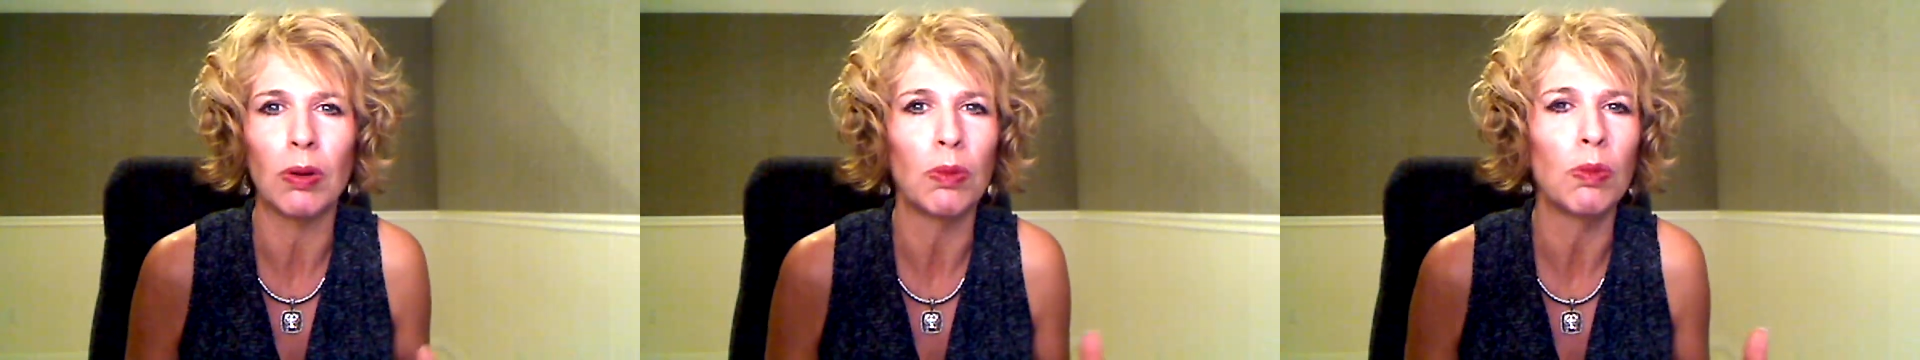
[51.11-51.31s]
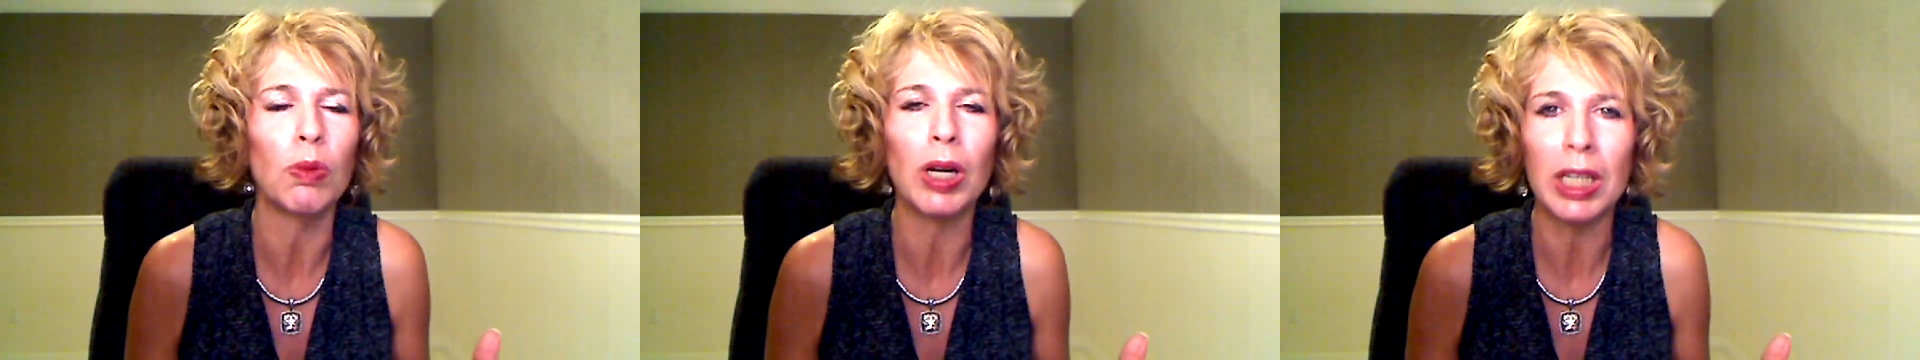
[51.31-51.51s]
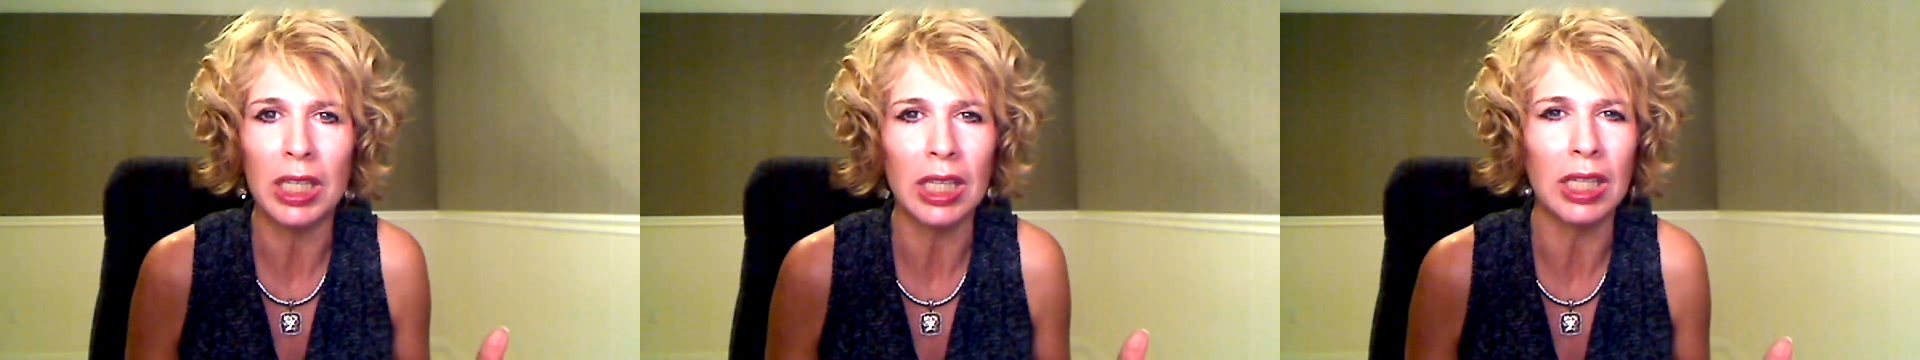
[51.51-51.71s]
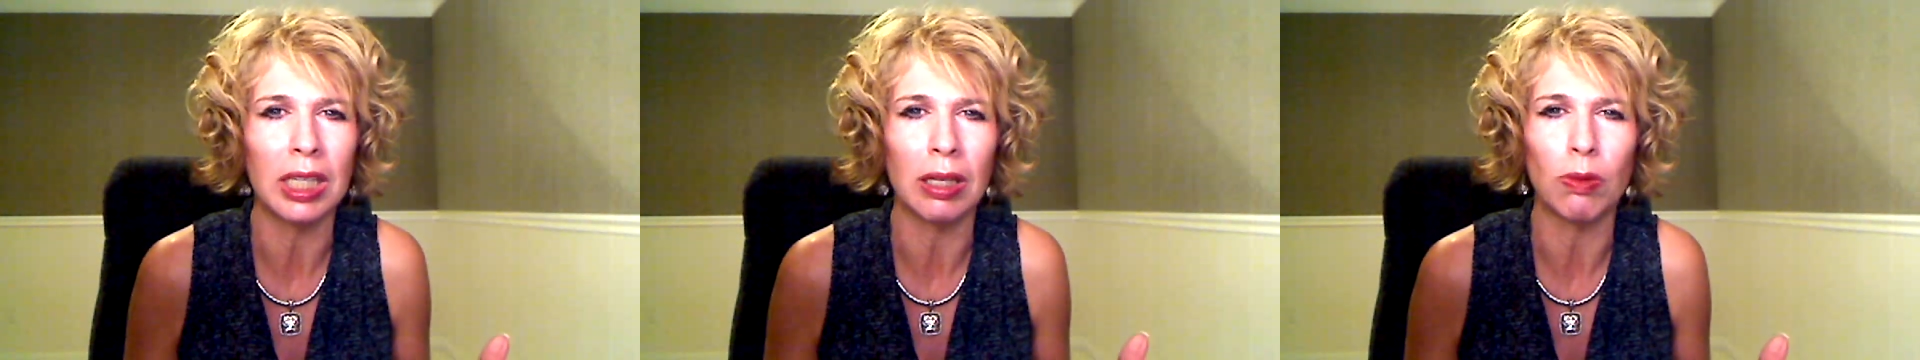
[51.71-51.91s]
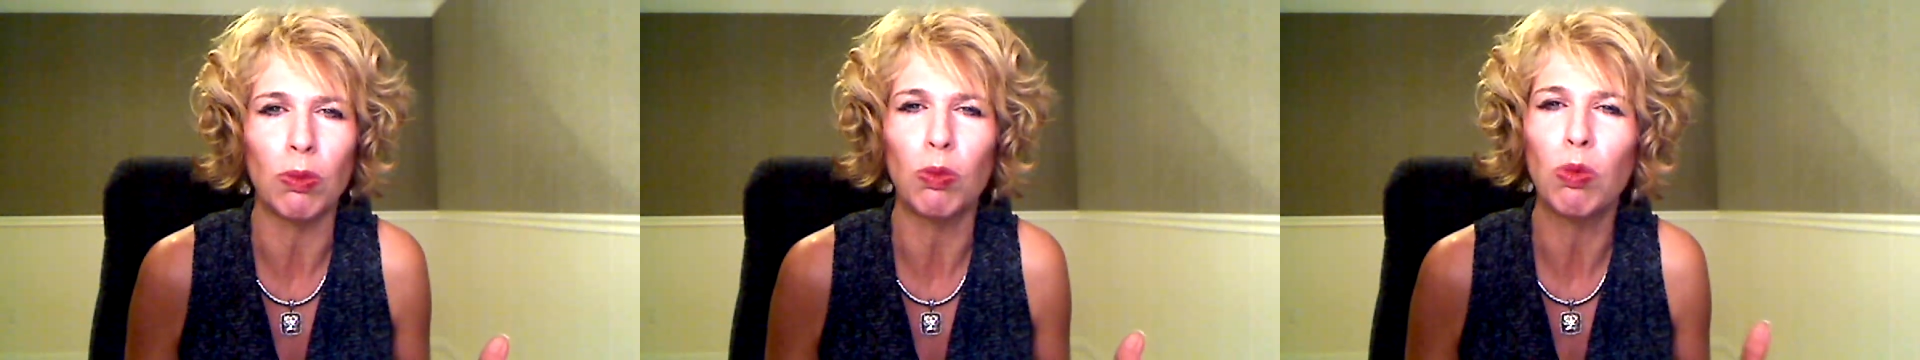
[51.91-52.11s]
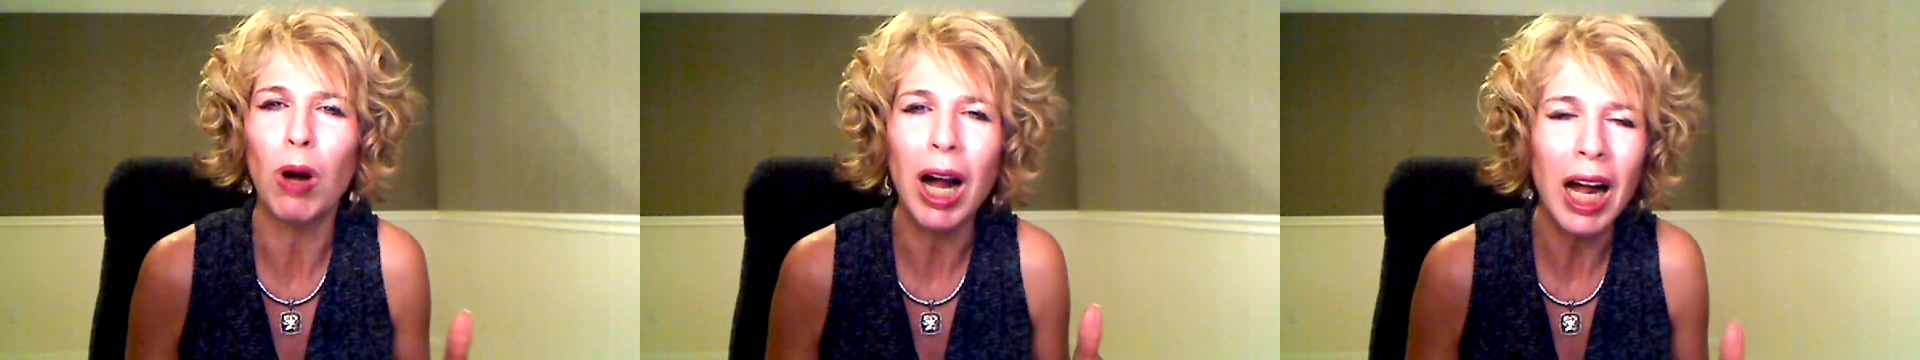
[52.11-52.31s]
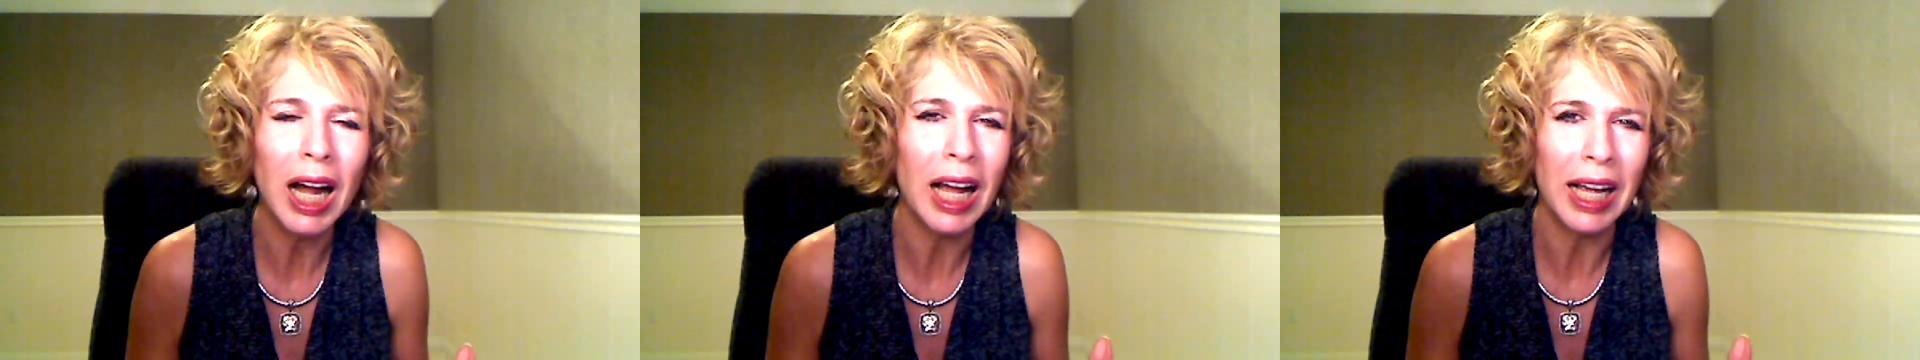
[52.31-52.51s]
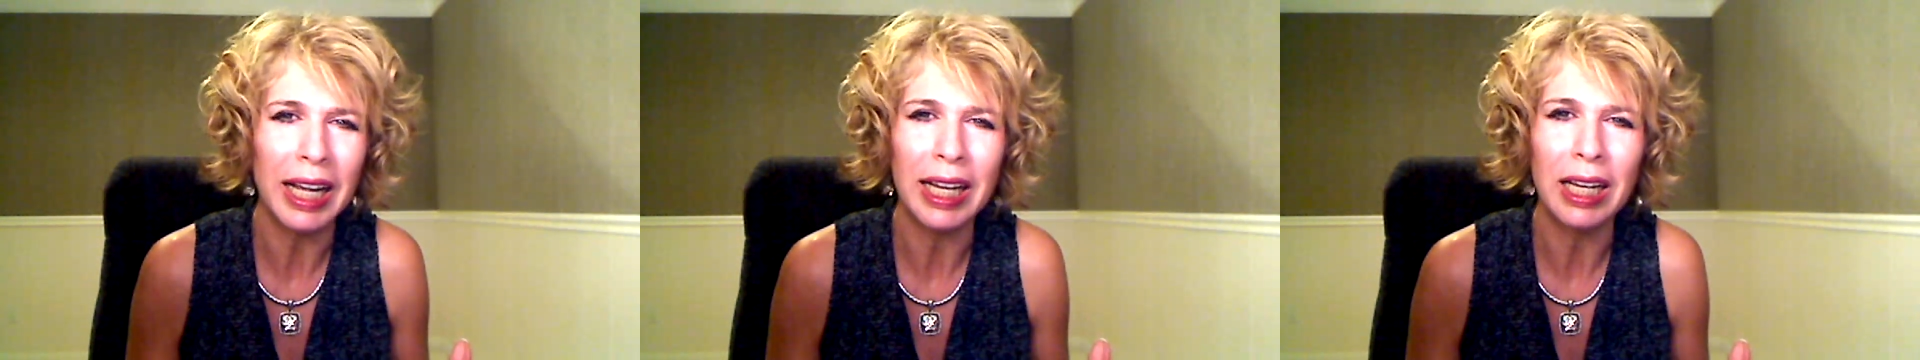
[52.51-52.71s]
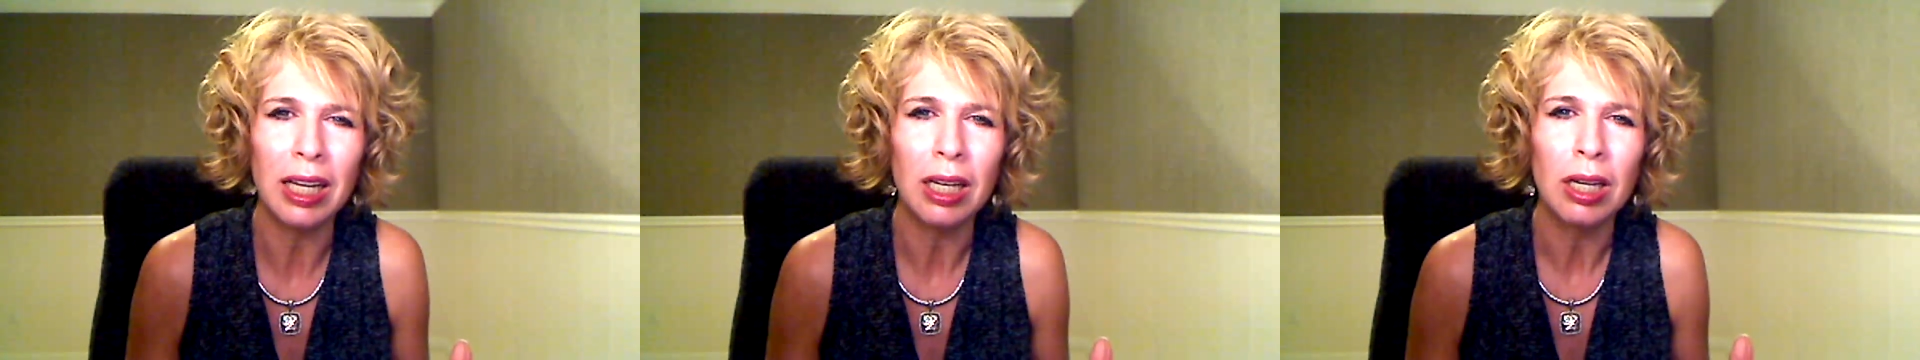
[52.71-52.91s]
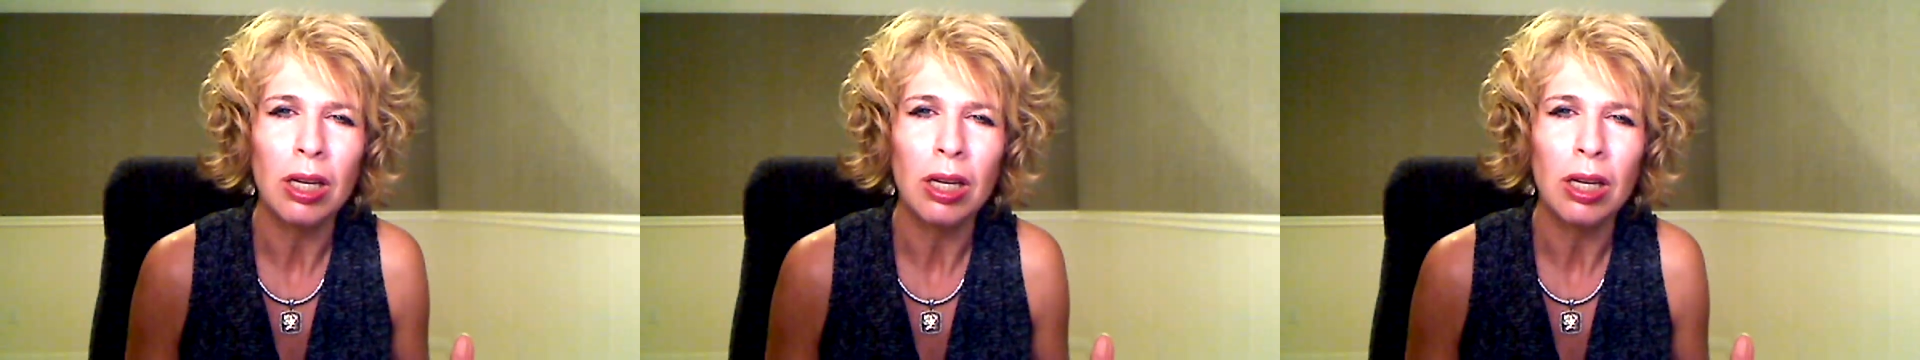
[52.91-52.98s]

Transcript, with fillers: what she did, why